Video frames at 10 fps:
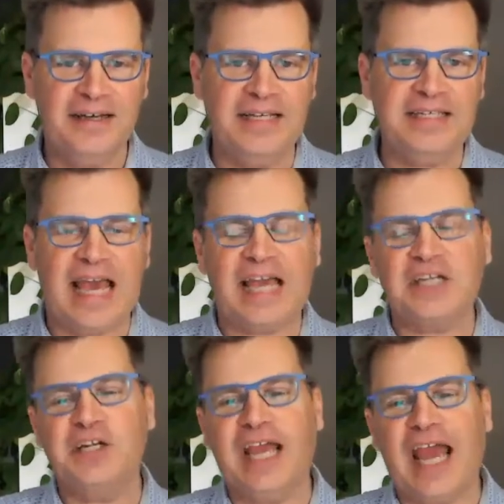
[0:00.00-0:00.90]
is
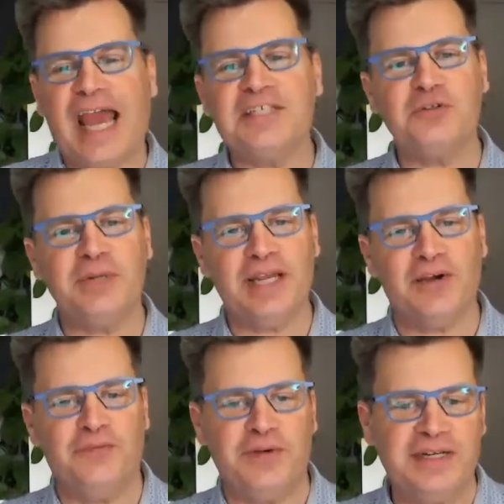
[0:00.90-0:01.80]
actually answering a
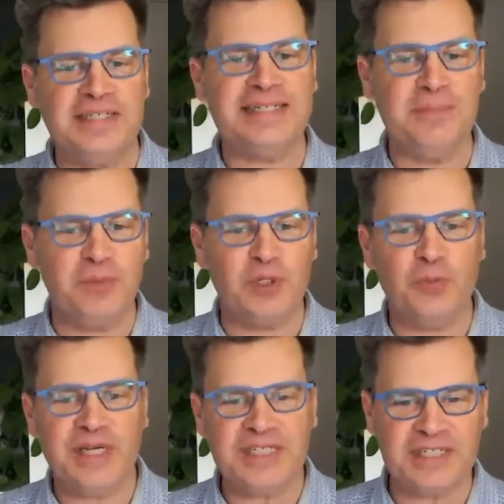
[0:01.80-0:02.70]
very simple
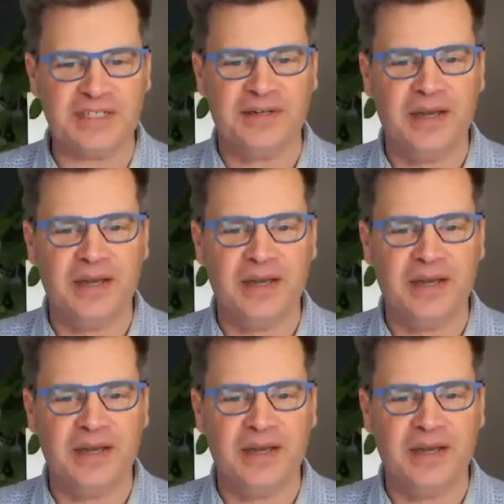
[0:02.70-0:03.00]
question.